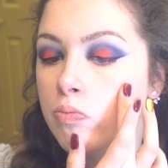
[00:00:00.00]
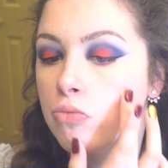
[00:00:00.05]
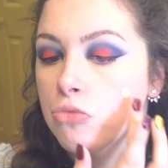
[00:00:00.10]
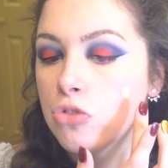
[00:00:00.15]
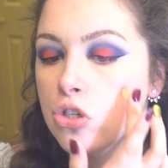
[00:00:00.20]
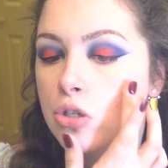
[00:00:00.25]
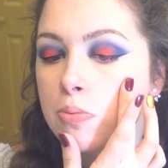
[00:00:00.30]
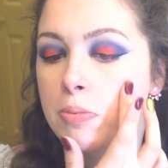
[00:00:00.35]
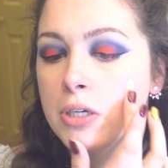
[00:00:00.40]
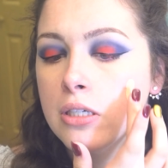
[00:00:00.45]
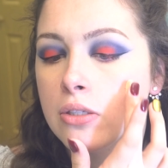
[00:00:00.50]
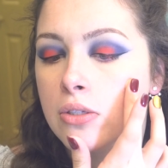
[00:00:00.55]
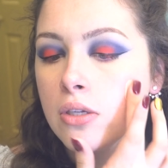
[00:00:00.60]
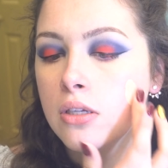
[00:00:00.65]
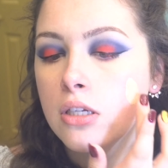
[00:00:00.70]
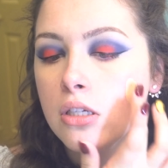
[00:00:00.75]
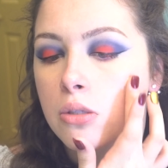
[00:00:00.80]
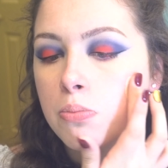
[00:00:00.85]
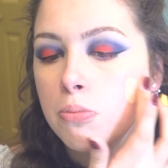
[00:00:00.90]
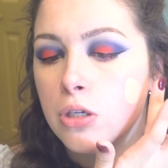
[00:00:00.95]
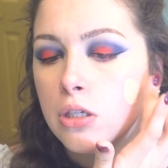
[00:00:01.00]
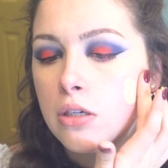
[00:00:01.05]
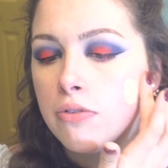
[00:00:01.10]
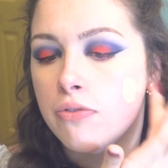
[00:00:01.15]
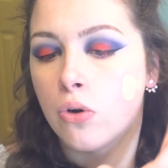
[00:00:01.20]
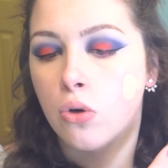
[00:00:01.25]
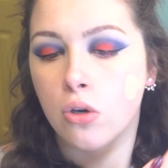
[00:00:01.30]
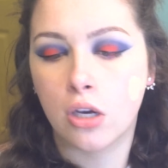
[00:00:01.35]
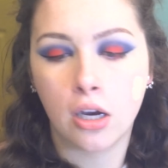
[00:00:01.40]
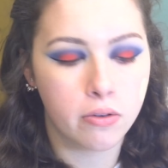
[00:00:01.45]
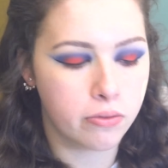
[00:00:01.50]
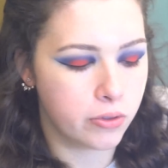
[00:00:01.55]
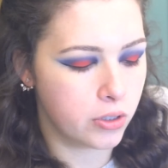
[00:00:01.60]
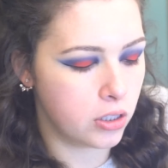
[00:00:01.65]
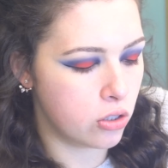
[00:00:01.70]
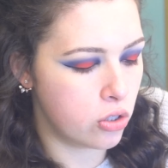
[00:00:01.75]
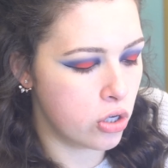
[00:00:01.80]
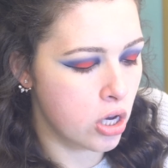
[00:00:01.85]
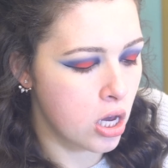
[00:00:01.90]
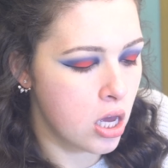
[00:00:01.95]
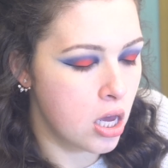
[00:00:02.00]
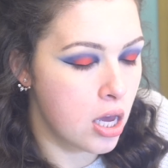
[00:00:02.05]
just because it is pretty full coverage